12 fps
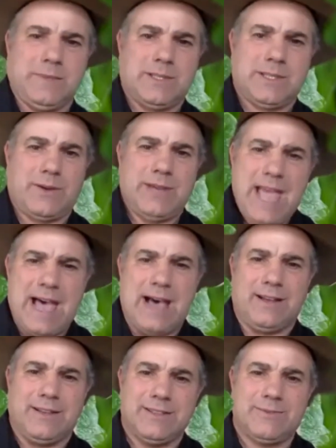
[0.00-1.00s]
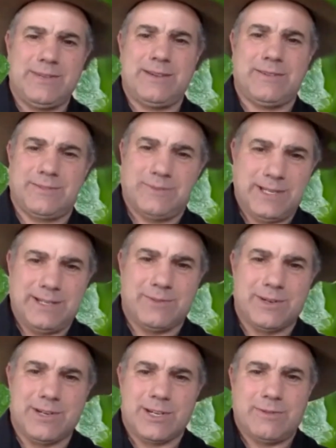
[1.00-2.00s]
So yeah,
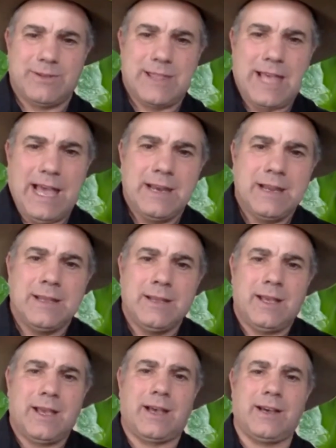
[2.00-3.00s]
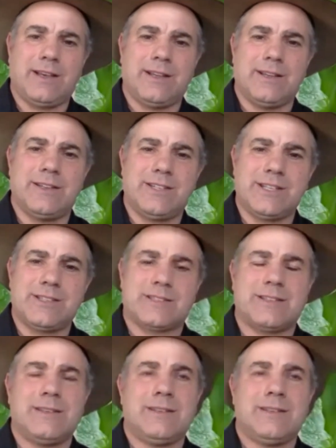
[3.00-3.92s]
we're good with that. Just